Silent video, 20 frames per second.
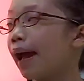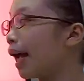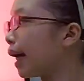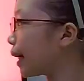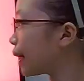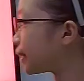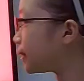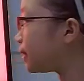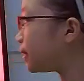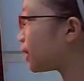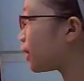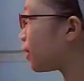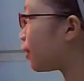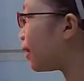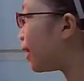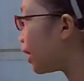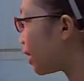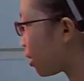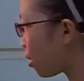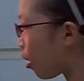bank's
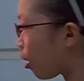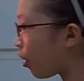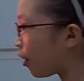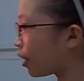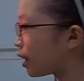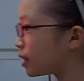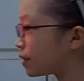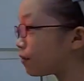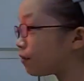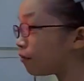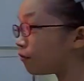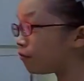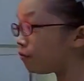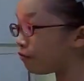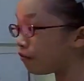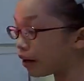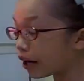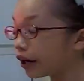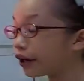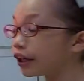credit card is
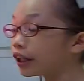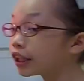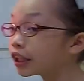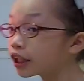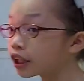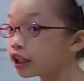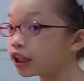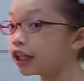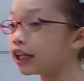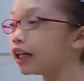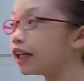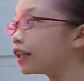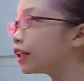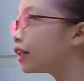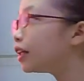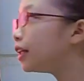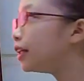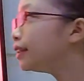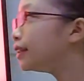very good.